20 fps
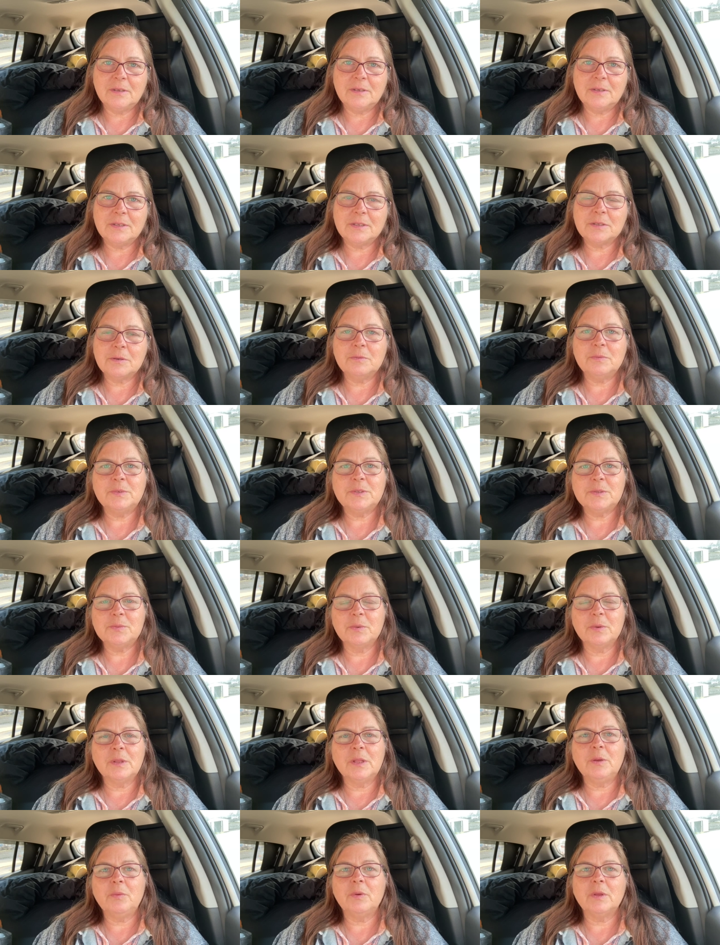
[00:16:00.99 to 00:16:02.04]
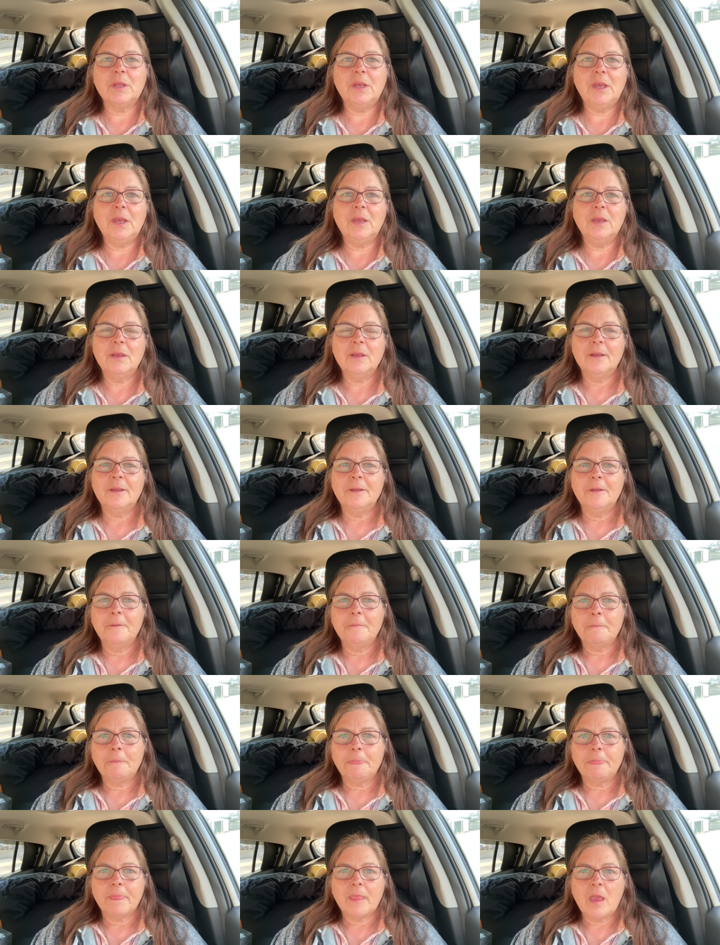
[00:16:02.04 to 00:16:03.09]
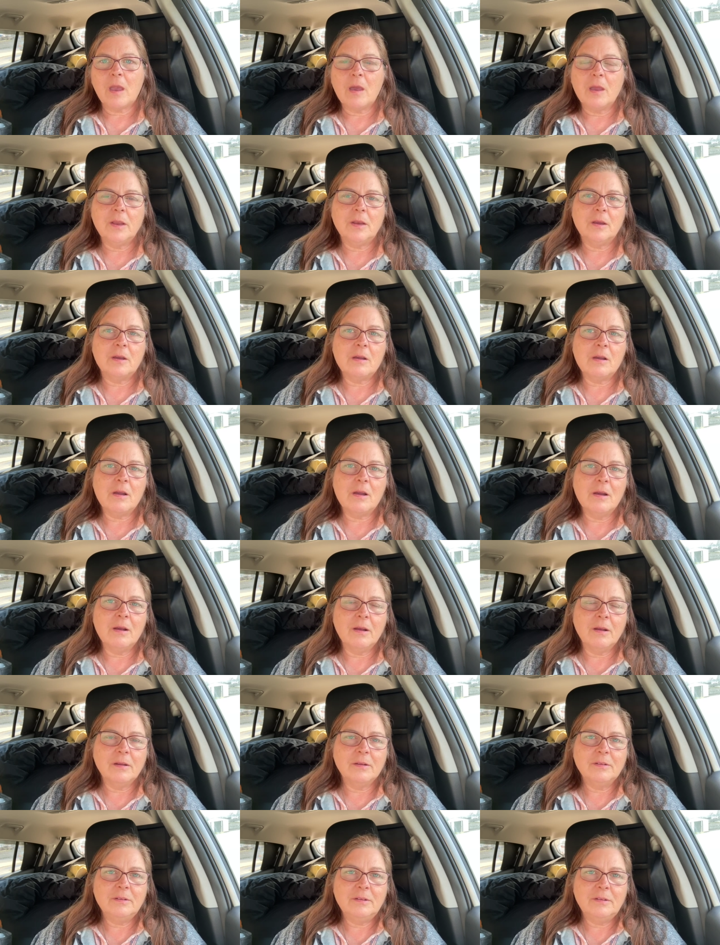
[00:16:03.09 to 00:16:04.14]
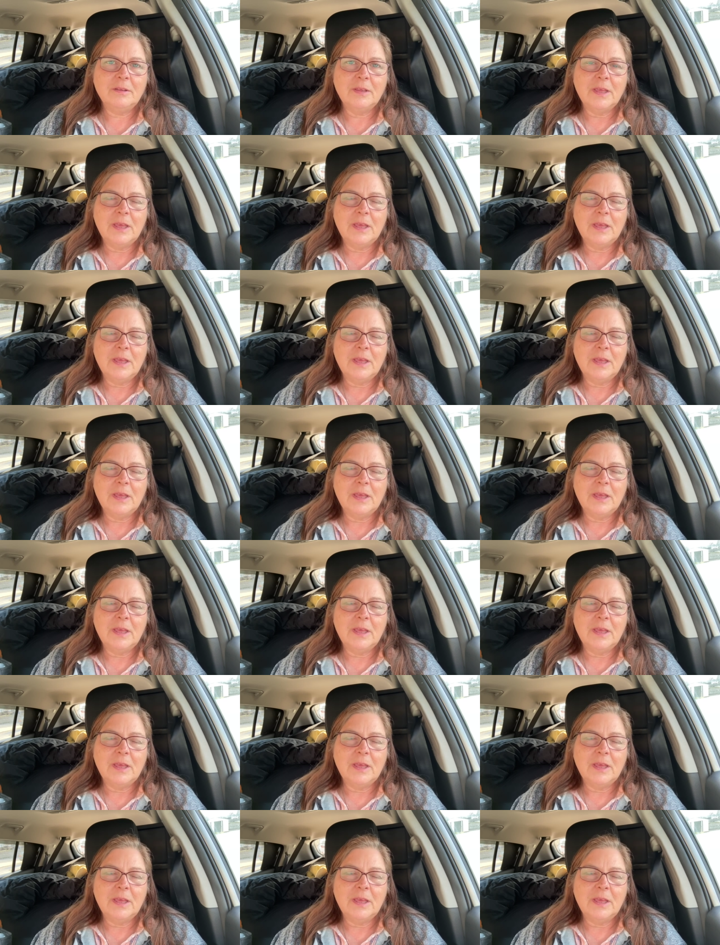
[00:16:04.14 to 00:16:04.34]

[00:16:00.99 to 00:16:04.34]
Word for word: So it was really, really kind of hard.